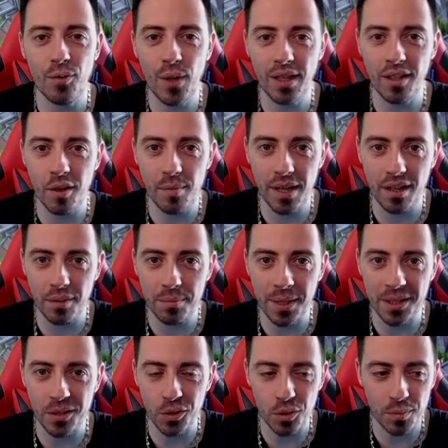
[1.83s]
welcome back on
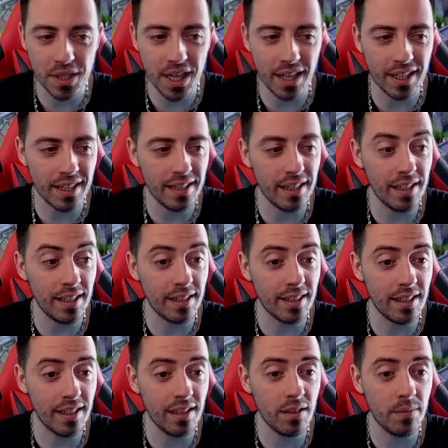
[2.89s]
my YouTube channel and
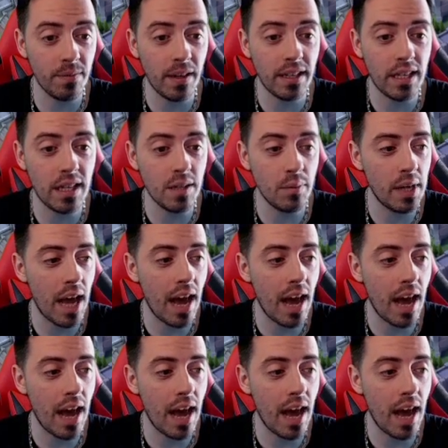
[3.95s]
here finally we